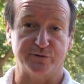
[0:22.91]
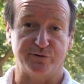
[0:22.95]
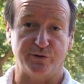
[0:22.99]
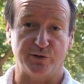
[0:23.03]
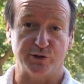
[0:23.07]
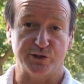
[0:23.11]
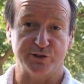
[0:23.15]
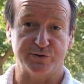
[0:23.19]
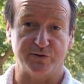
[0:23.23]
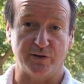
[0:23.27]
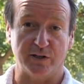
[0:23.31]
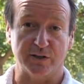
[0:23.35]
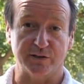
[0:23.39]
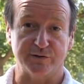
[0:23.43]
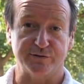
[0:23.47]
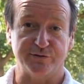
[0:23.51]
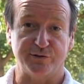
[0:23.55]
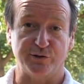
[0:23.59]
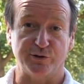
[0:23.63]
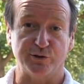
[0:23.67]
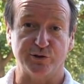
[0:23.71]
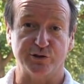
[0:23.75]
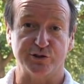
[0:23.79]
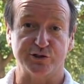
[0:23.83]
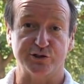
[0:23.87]
Volkswagen
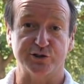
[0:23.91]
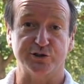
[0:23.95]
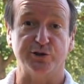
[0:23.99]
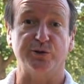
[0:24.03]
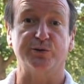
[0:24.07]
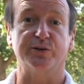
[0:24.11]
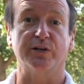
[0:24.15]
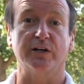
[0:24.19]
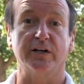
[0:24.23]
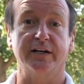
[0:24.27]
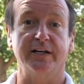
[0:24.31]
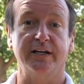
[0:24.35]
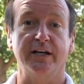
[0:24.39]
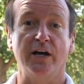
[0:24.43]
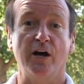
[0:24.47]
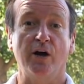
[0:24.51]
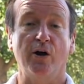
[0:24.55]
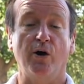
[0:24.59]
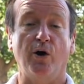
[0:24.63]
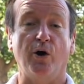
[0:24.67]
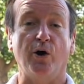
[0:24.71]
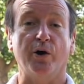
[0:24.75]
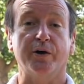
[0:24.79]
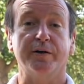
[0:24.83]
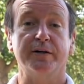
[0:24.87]
focused totally
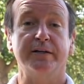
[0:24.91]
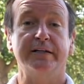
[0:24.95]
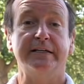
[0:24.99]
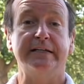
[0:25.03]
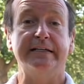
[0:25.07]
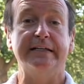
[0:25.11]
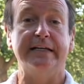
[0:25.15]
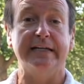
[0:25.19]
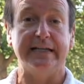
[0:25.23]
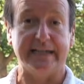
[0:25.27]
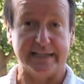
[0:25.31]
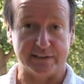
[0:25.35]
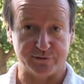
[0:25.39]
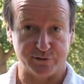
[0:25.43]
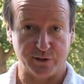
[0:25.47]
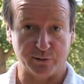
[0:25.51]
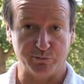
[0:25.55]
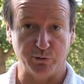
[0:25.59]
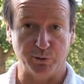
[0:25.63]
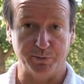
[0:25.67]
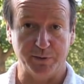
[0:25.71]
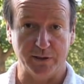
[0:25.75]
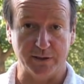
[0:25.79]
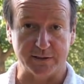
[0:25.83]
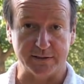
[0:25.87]
on electric
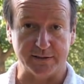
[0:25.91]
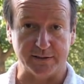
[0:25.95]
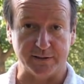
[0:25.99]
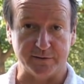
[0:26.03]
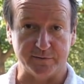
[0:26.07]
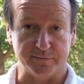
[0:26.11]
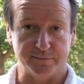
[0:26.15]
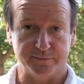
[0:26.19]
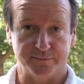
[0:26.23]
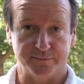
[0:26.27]
mobility?